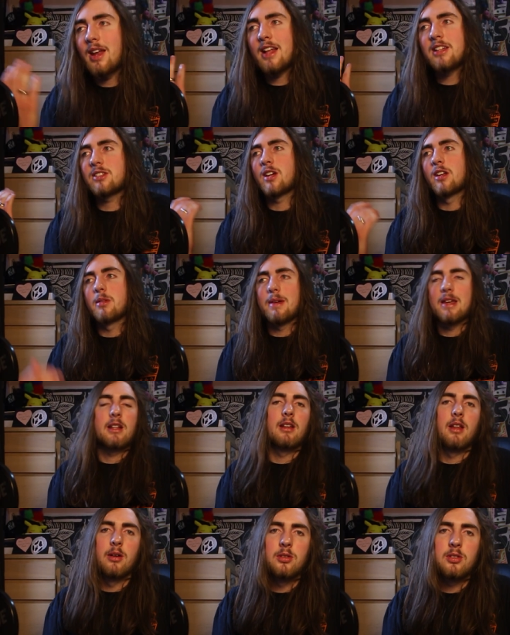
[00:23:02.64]
that's gonna be
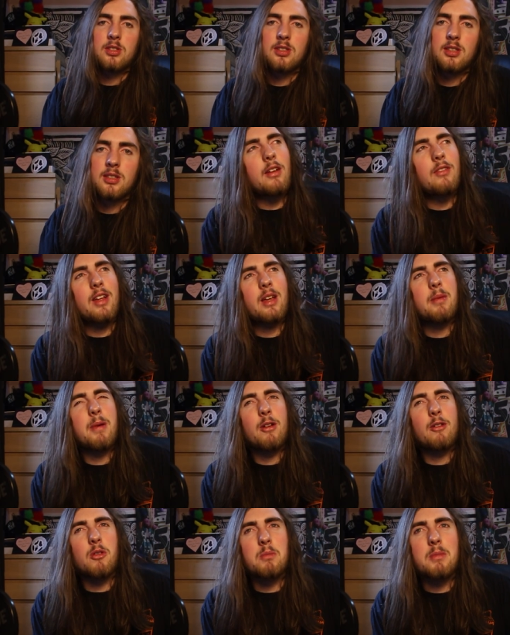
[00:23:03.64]
closed. It's kind of like a
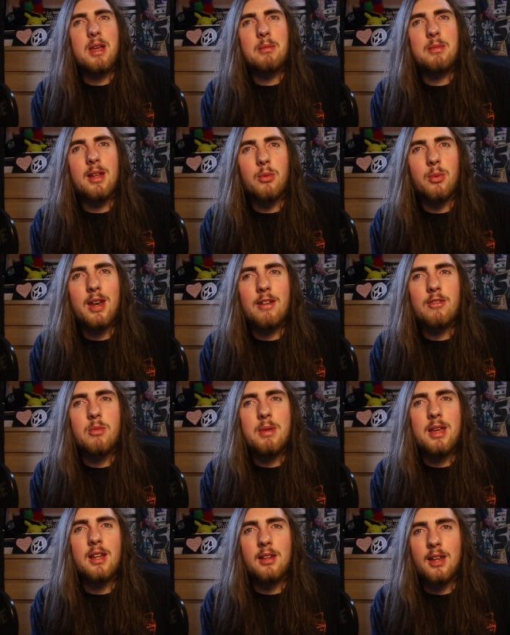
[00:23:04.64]
bit of a meme that whenever
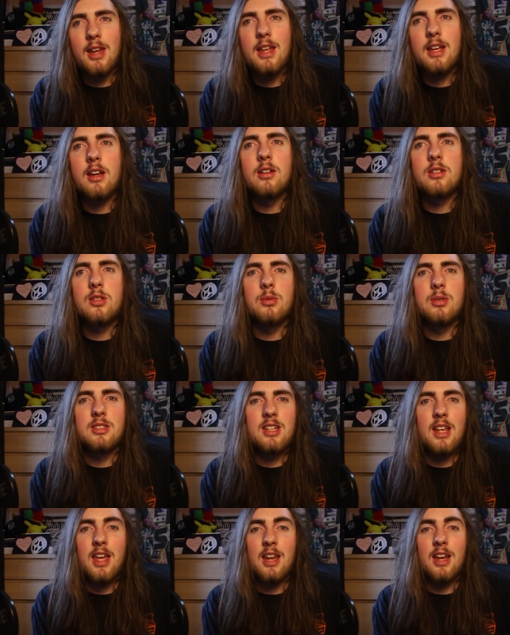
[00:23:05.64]
me and Lily go to a
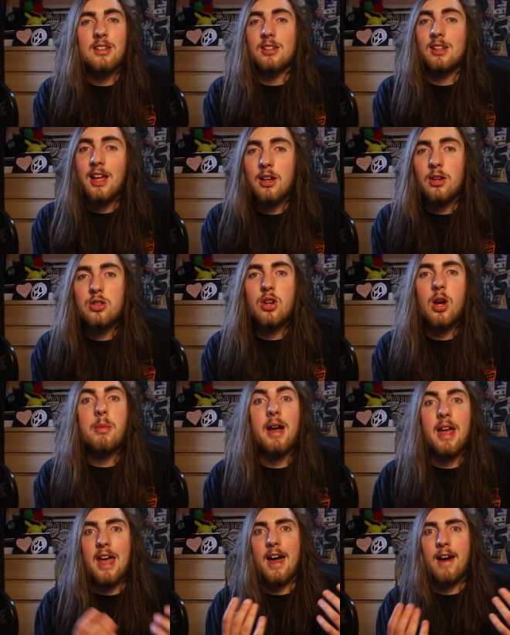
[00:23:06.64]
city and there's a Lego shop,
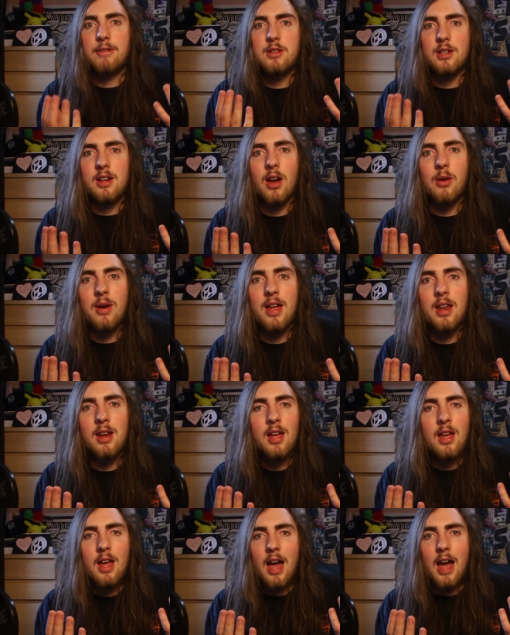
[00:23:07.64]
I have to go in
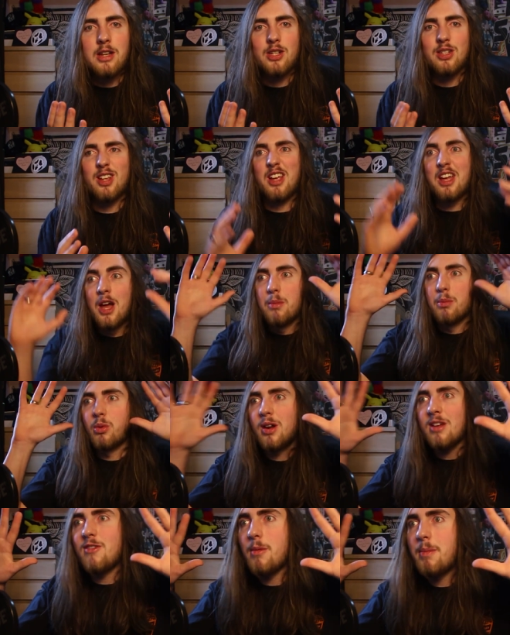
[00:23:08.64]
and just like
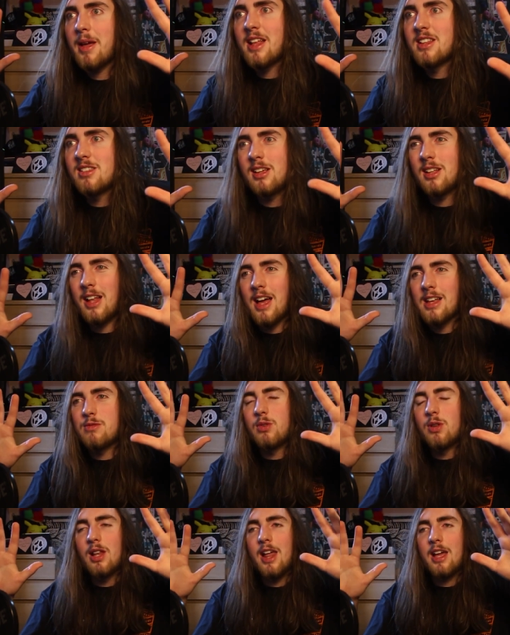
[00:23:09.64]
breathe up against the glass
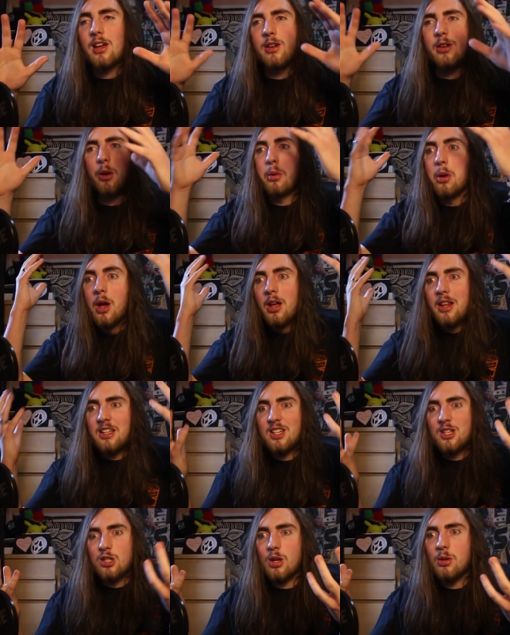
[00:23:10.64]
of all the Lego and go,
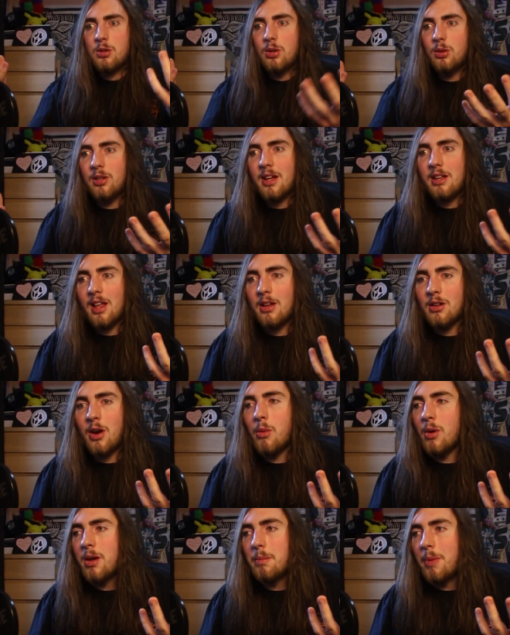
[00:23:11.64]
this is so cool, like I
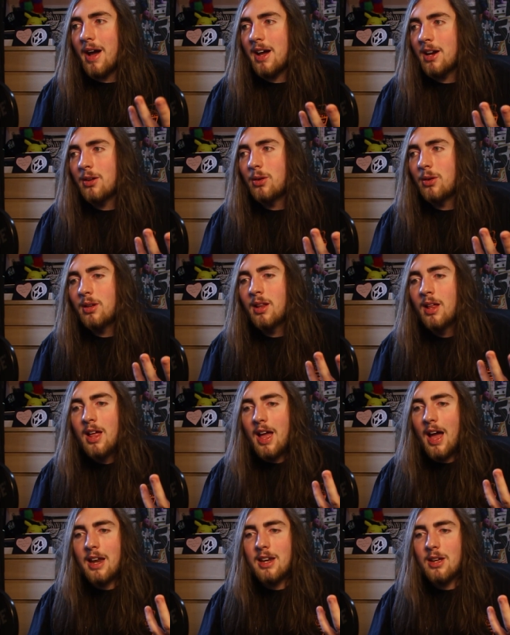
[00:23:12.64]
wanna buy it all.
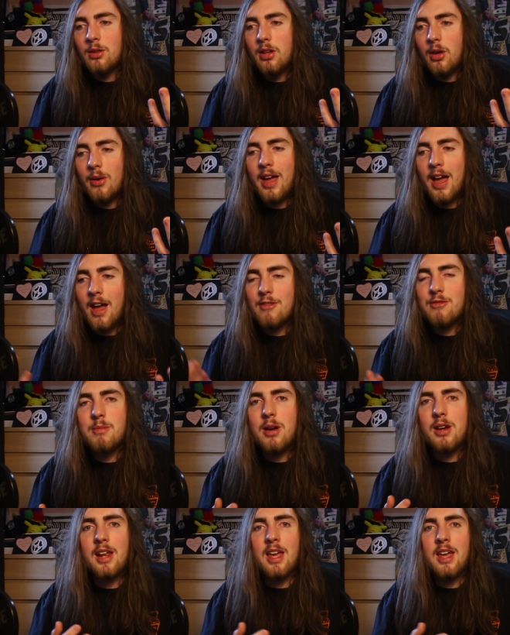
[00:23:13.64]
And although I have
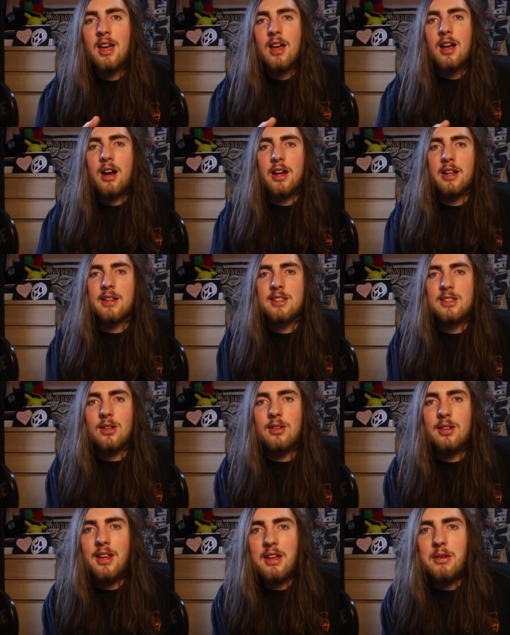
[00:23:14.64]
money, I
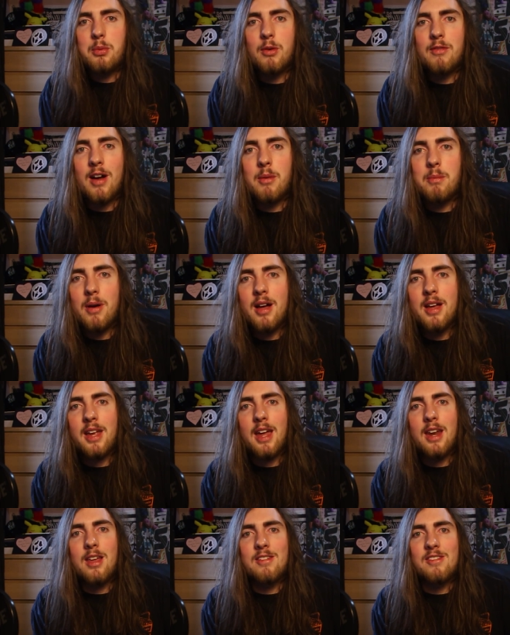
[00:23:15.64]
still leave without buying
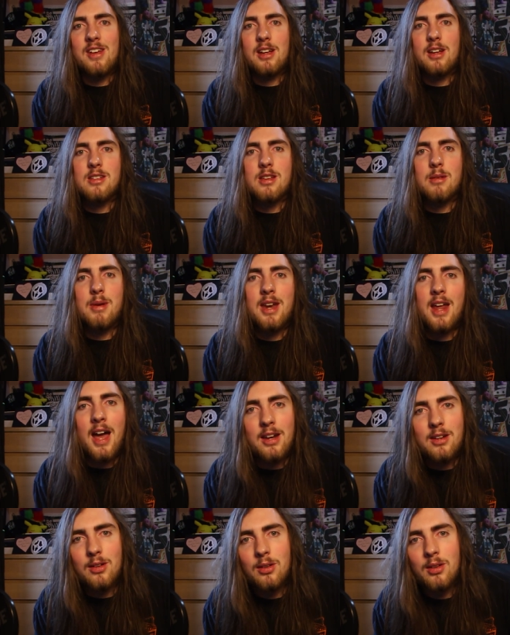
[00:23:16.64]
any of it because I'm an
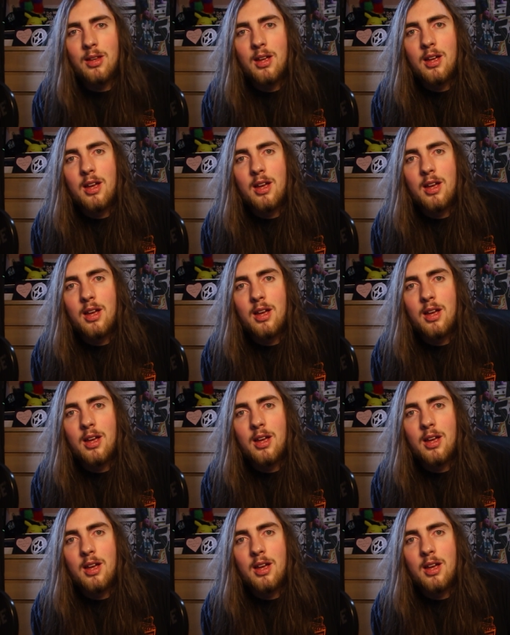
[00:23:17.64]
adult